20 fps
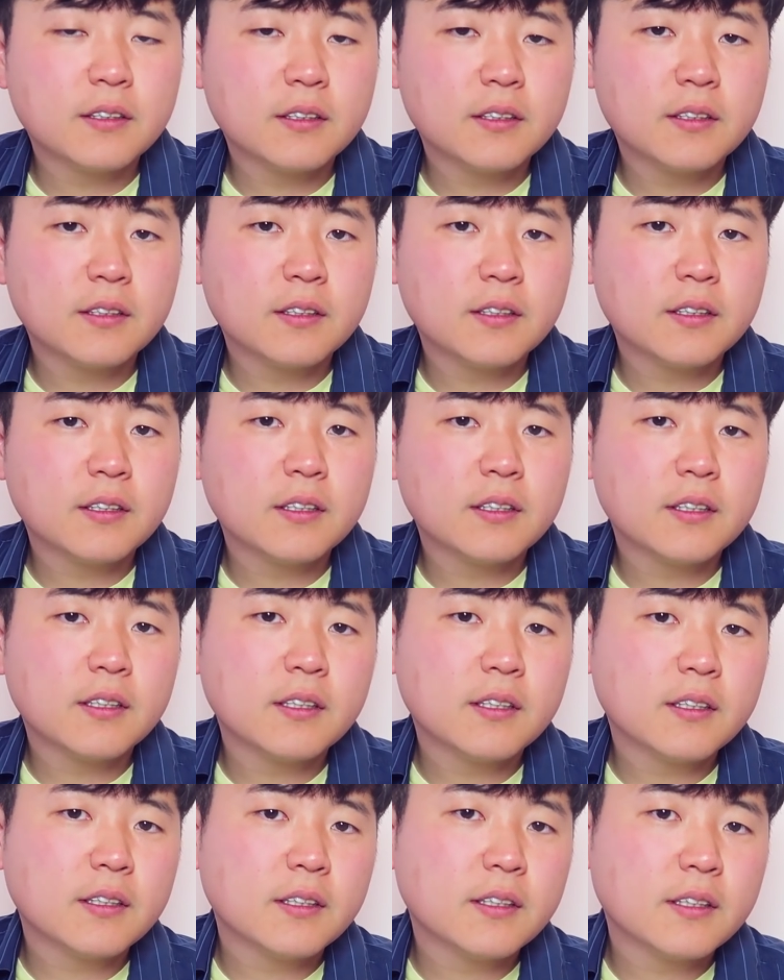
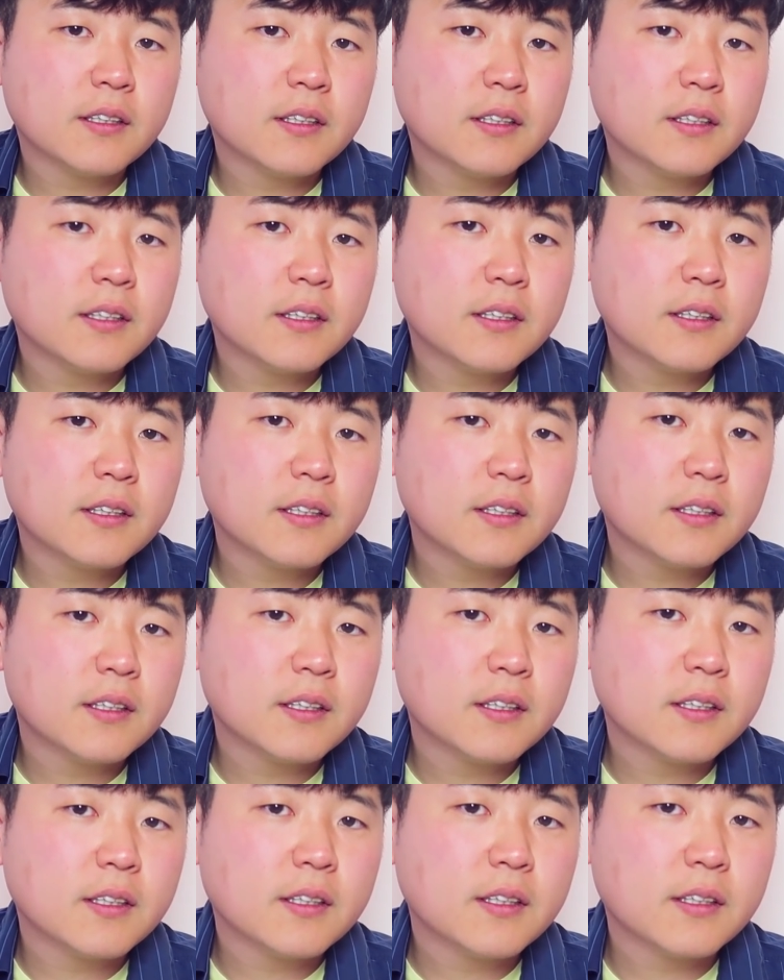
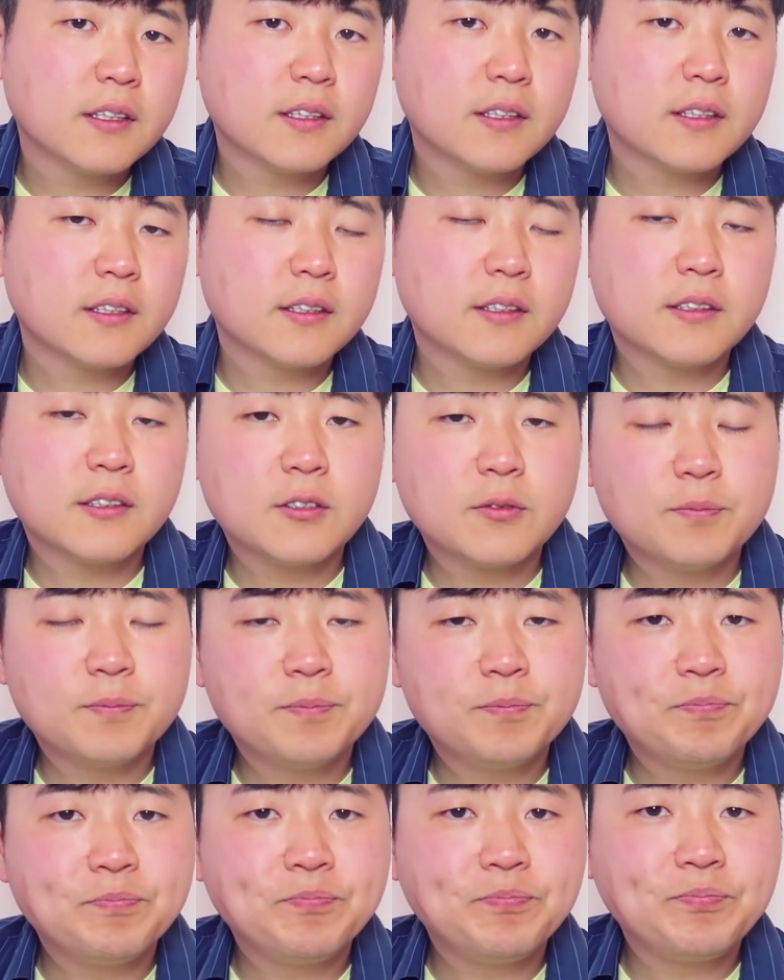
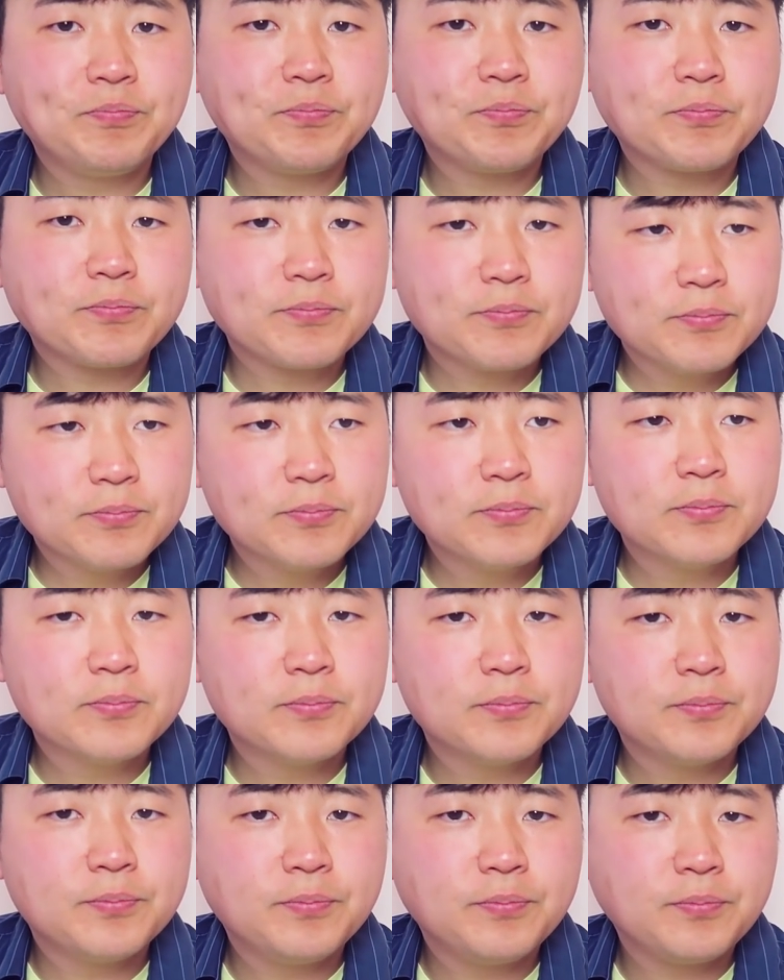
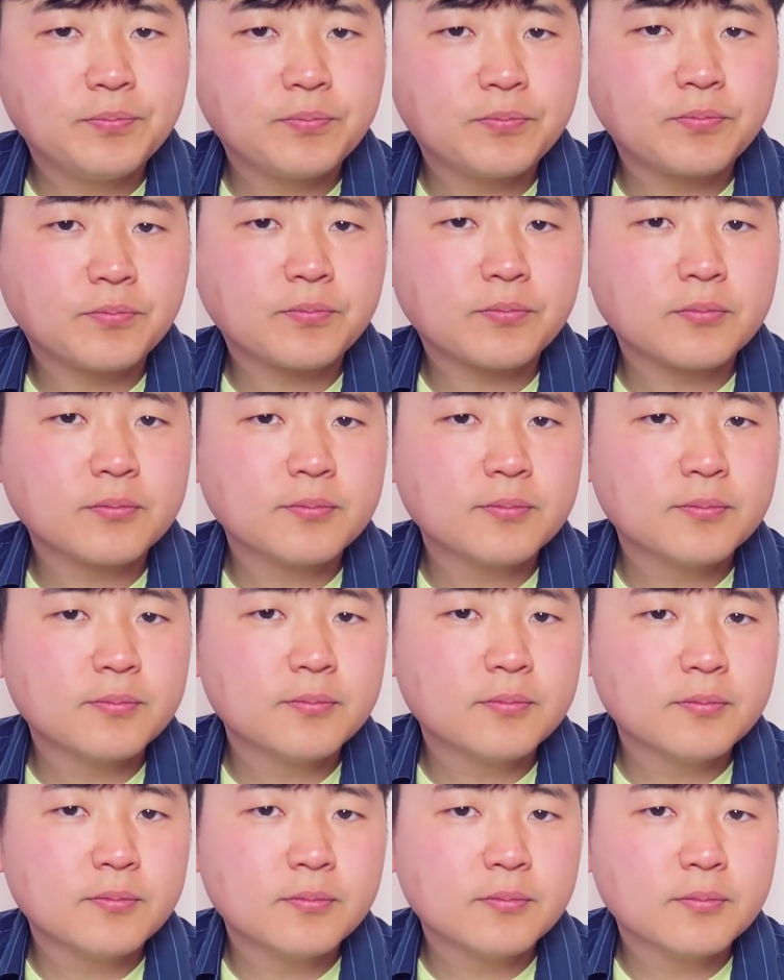
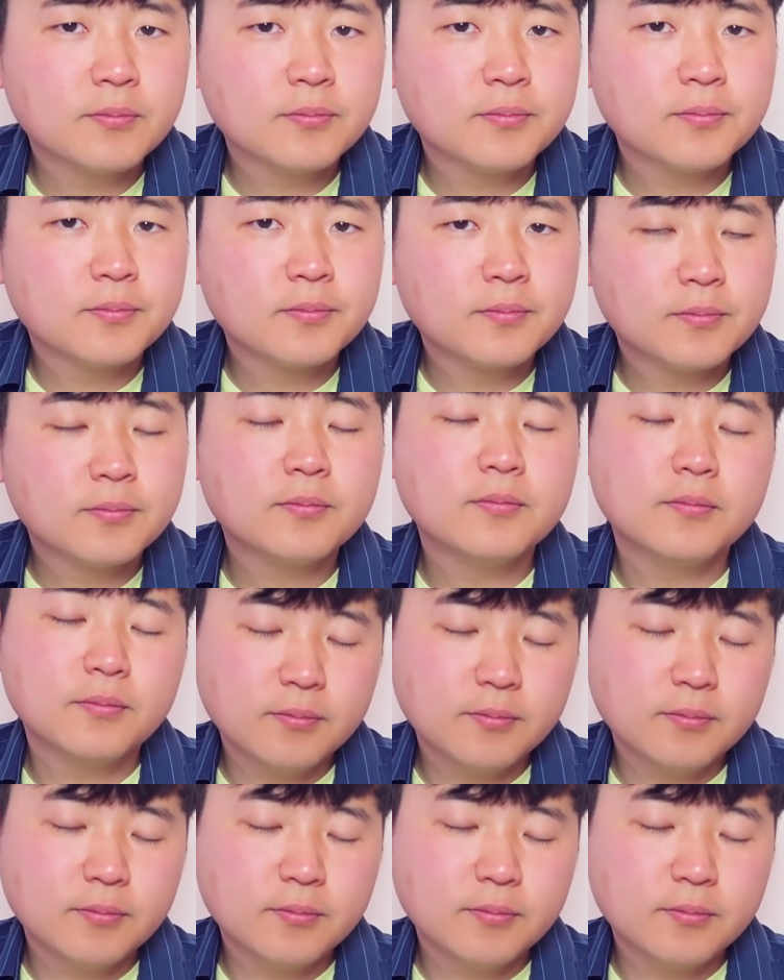This person isn't speaking.